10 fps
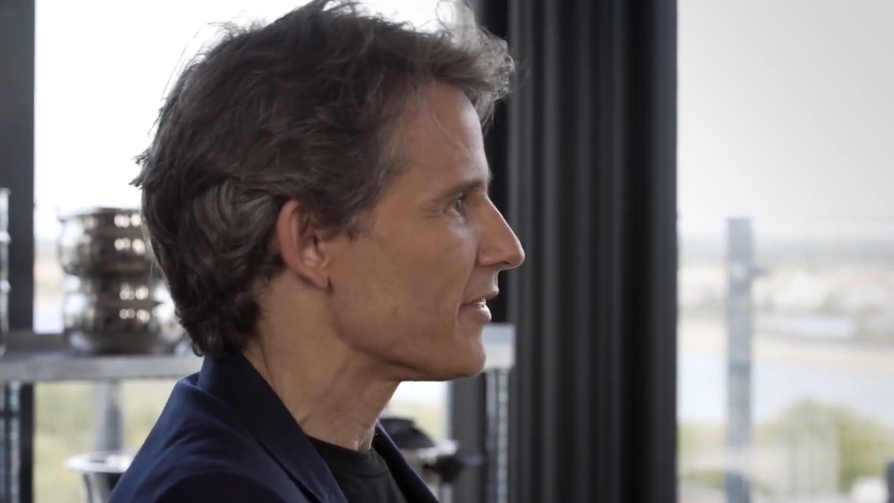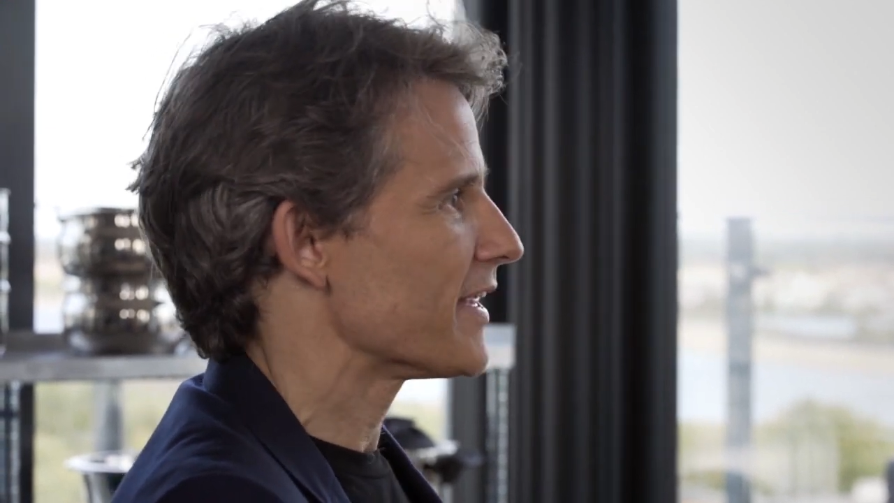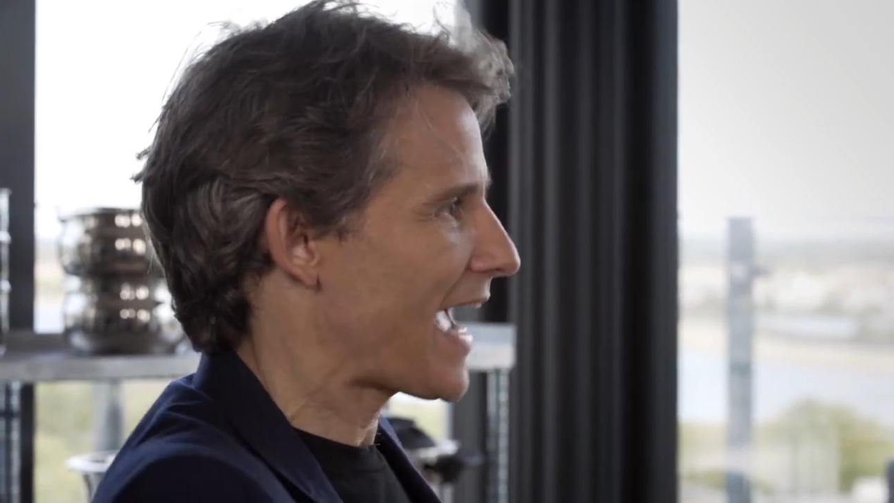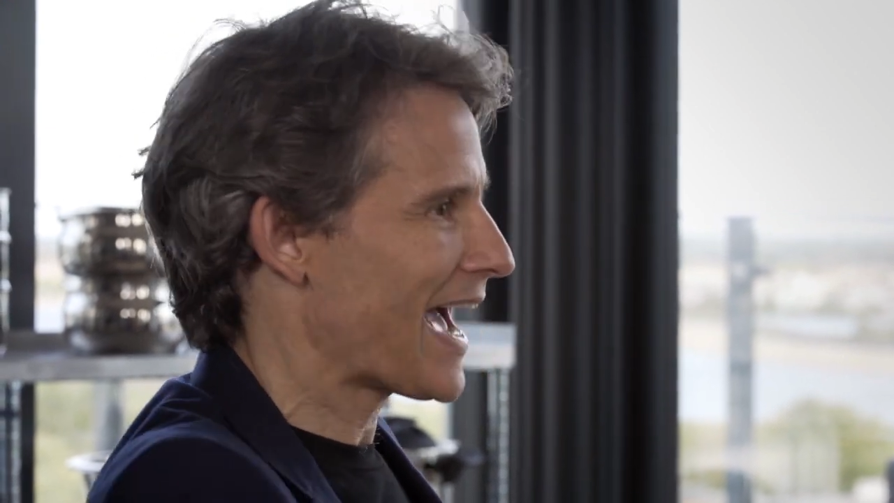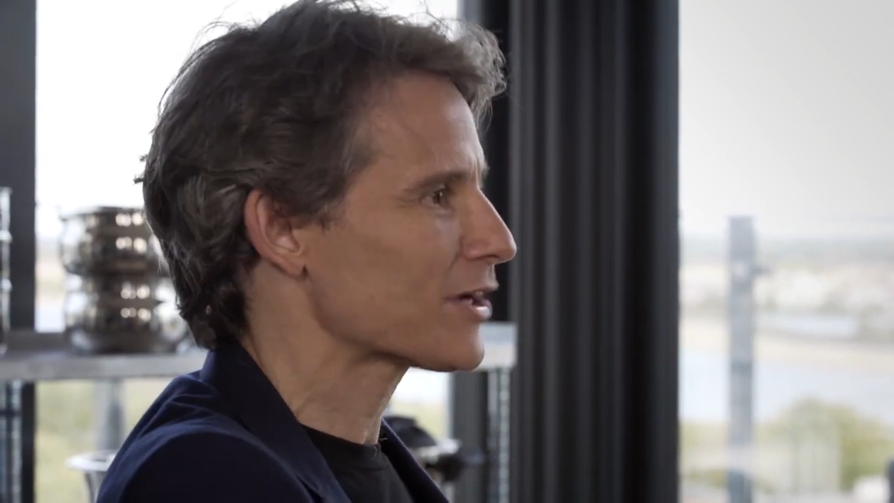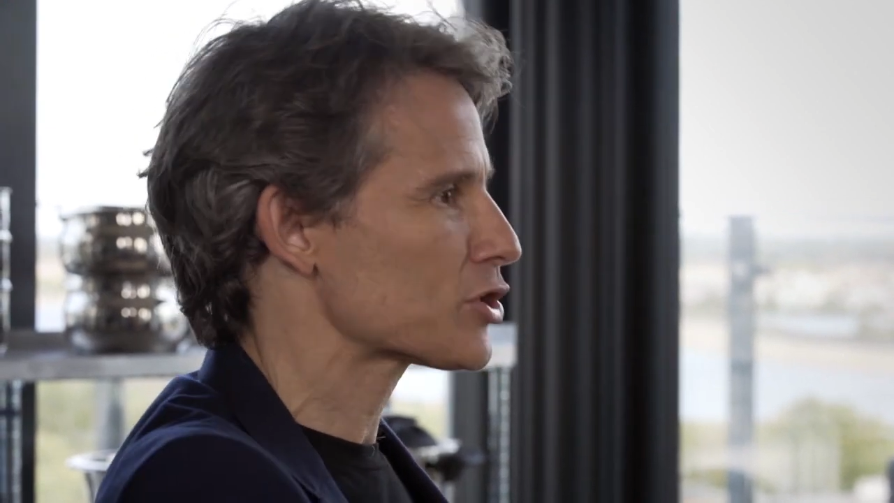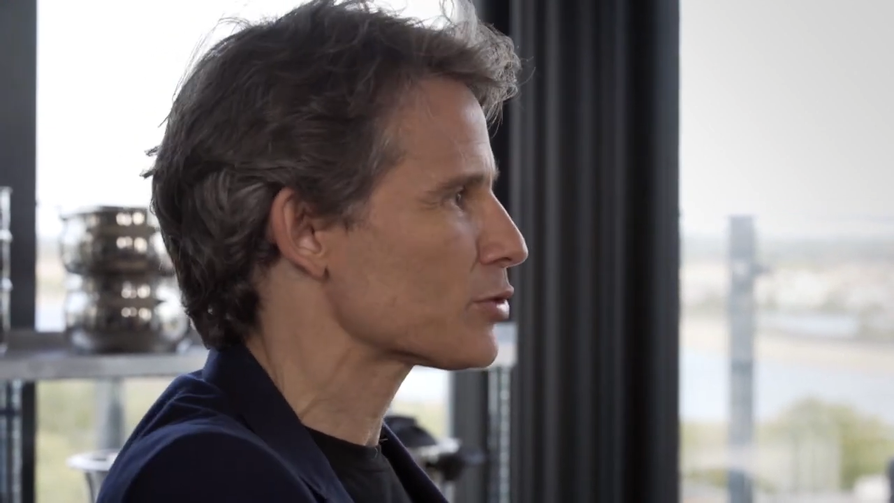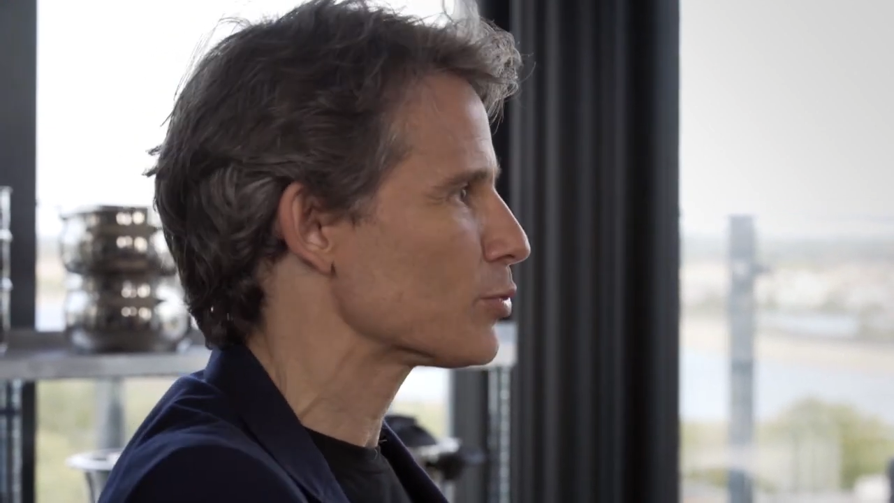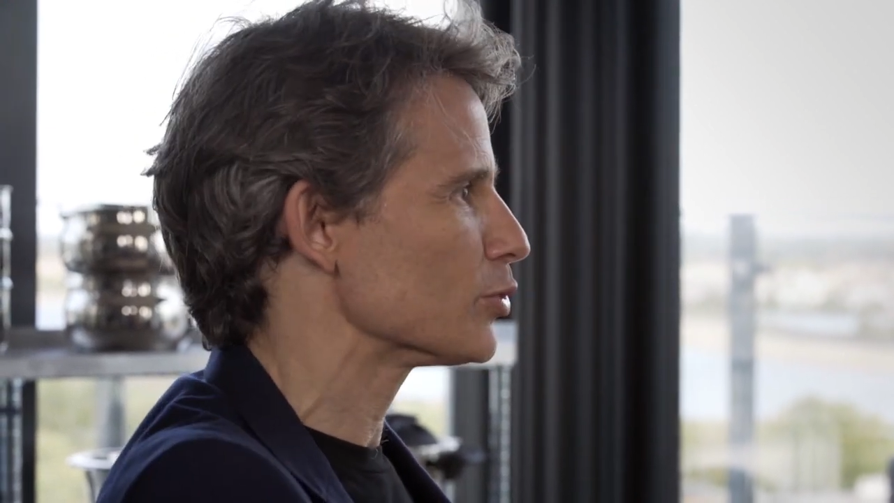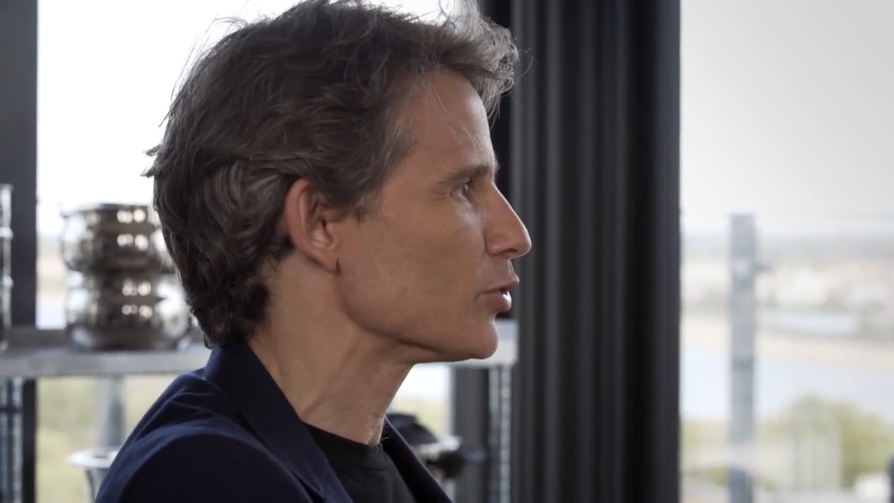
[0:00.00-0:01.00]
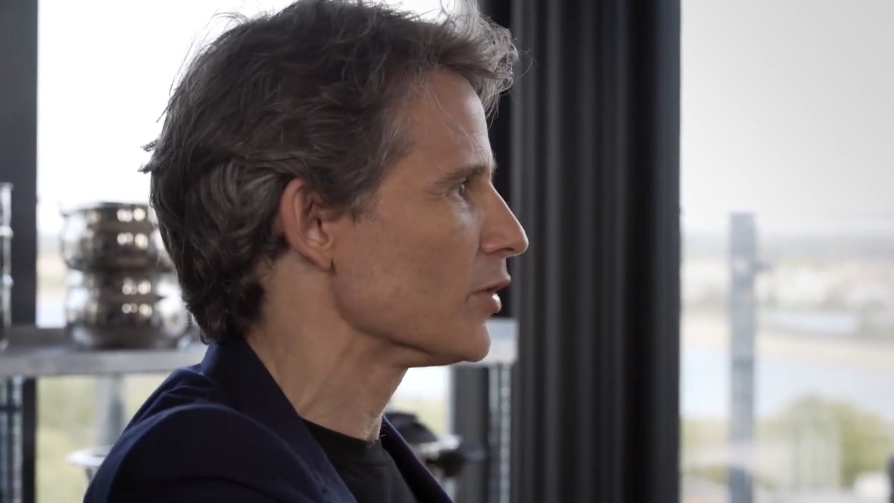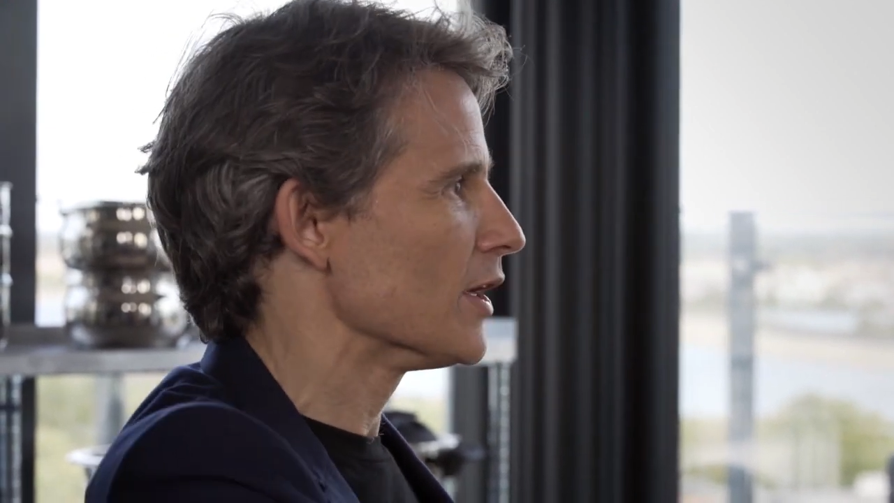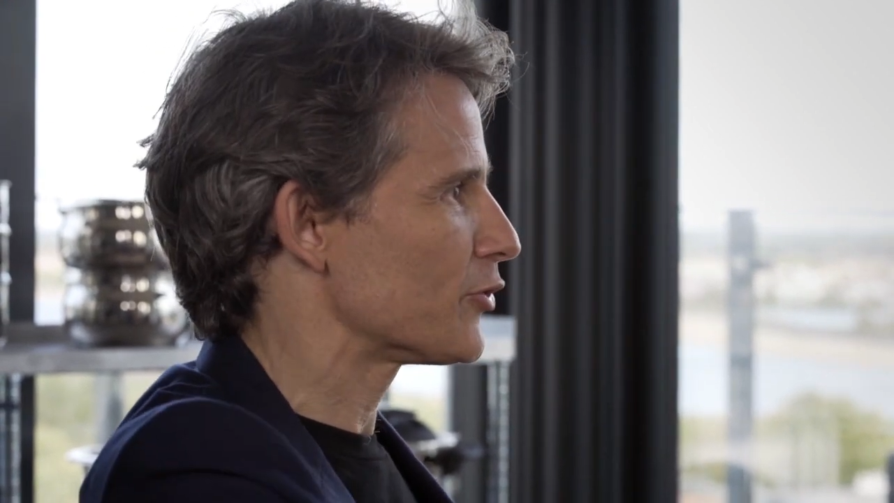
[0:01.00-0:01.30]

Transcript: the actual